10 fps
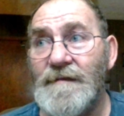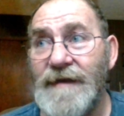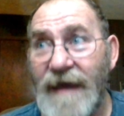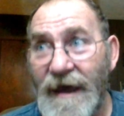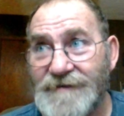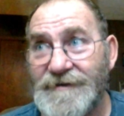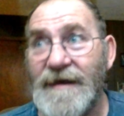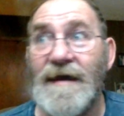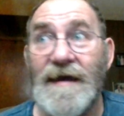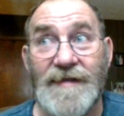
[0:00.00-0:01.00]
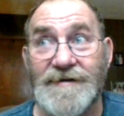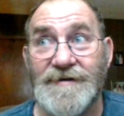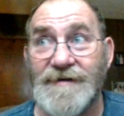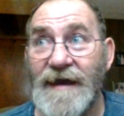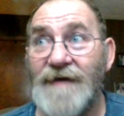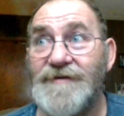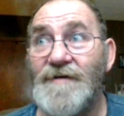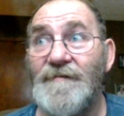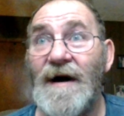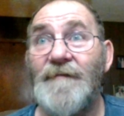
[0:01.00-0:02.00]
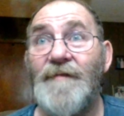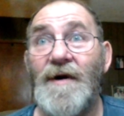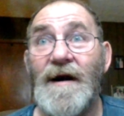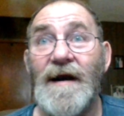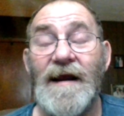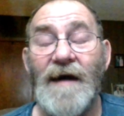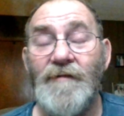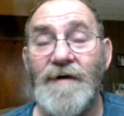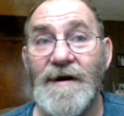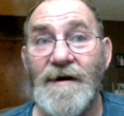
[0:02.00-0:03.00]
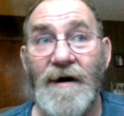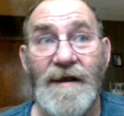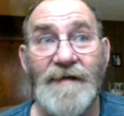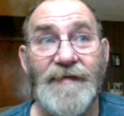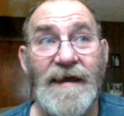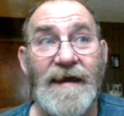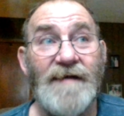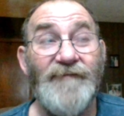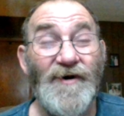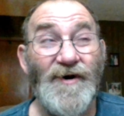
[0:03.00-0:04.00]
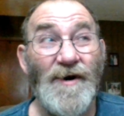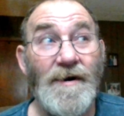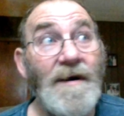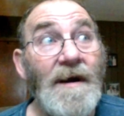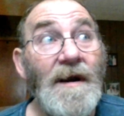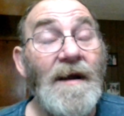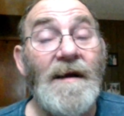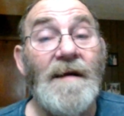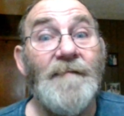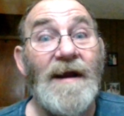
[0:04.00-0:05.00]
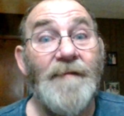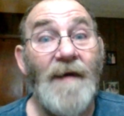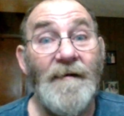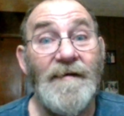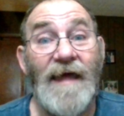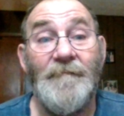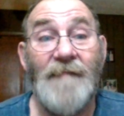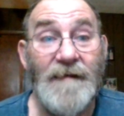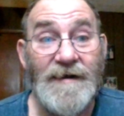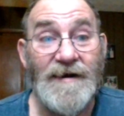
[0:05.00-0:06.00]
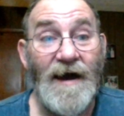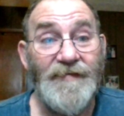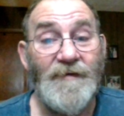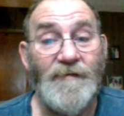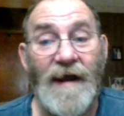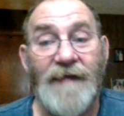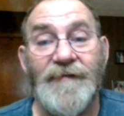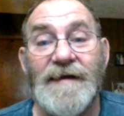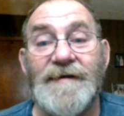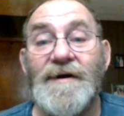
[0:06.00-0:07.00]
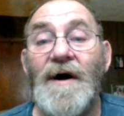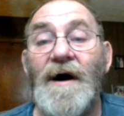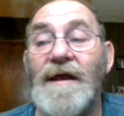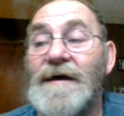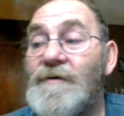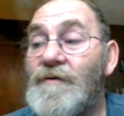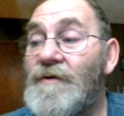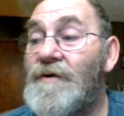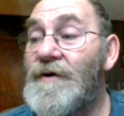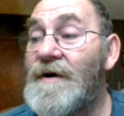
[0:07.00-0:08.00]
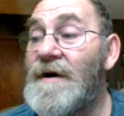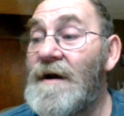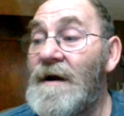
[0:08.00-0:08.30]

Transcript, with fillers: guessing, and this is a guess on my part, and I want to call it the inverter, but I probably that may be not the right thing to call it, or